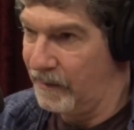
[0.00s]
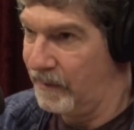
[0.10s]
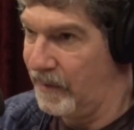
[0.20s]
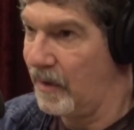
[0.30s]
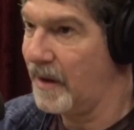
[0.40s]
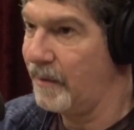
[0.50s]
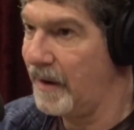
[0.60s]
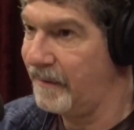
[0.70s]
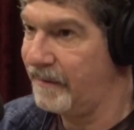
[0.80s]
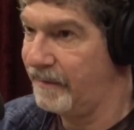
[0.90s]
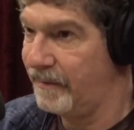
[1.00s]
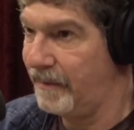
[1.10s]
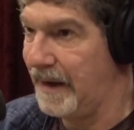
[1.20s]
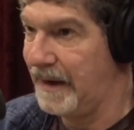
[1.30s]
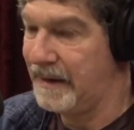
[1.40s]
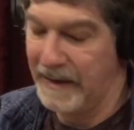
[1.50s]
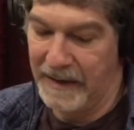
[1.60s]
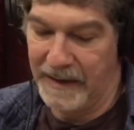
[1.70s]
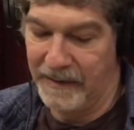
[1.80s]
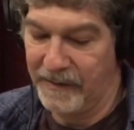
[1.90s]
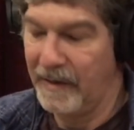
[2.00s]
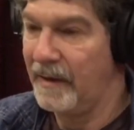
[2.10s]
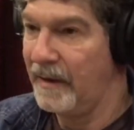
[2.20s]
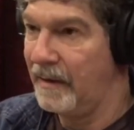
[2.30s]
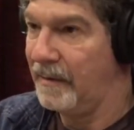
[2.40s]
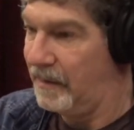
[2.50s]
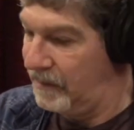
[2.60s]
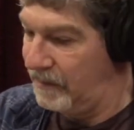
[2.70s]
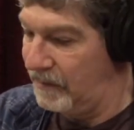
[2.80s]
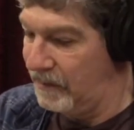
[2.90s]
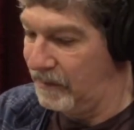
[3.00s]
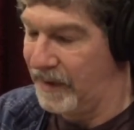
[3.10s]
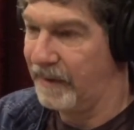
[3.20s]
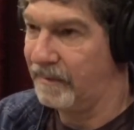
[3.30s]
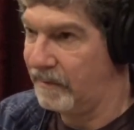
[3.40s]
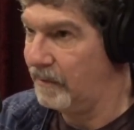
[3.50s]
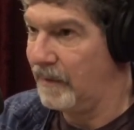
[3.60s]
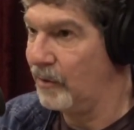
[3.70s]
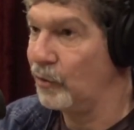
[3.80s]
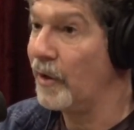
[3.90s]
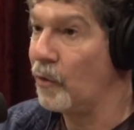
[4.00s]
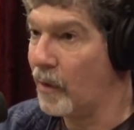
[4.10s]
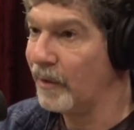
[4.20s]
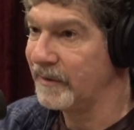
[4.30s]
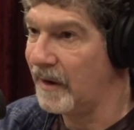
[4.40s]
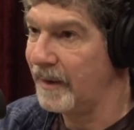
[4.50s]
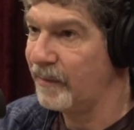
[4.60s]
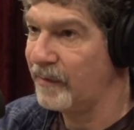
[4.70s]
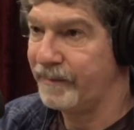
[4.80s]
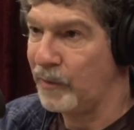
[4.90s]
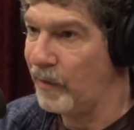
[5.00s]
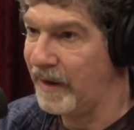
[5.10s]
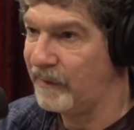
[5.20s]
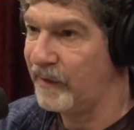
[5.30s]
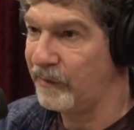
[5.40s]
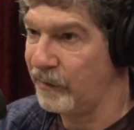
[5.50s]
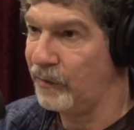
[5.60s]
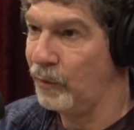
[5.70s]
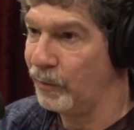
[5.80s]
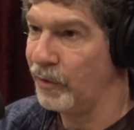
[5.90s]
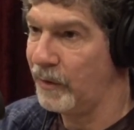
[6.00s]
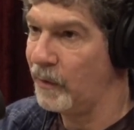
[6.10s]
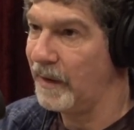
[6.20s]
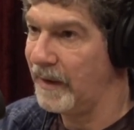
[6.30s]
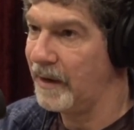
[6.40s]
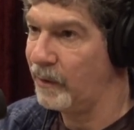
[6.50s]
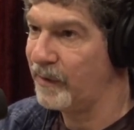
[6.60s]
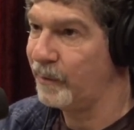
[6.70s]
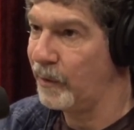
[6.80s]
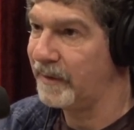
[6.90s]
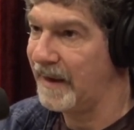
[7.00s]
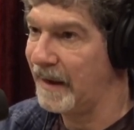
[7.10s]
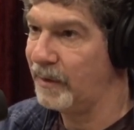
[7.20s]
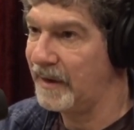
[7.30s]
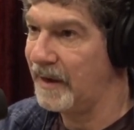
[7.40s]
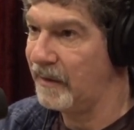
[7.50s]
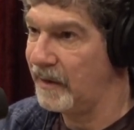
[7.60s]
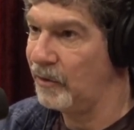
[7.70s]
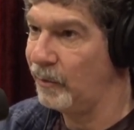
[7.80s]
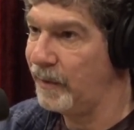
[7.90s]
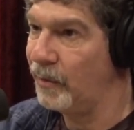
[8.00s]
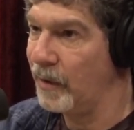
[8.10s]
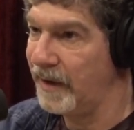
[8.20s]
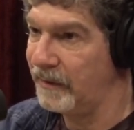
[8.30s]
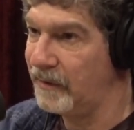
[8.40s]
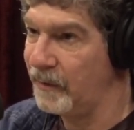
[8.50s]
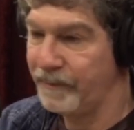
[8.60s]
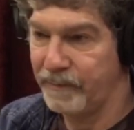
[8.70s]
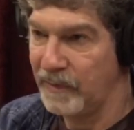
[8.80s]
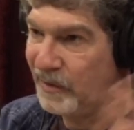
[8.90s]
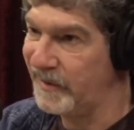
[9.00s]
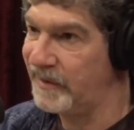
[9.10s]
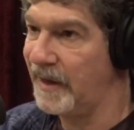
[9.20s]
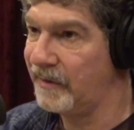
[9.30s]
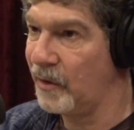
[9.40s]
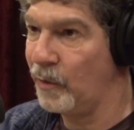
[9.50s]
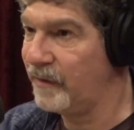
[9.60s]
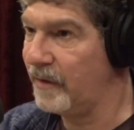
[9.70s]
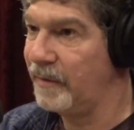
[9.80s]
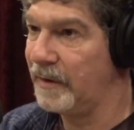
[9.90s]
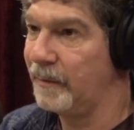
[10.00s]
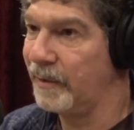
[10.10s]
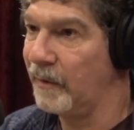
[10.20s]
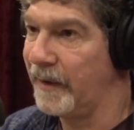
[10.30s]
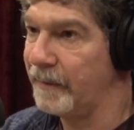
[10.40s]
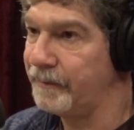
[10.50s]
the argument I've made is when during normal times, your ancestors knew pretty well how to exploit the habitat that you'll be born into. You should take their wisdom and deploy it.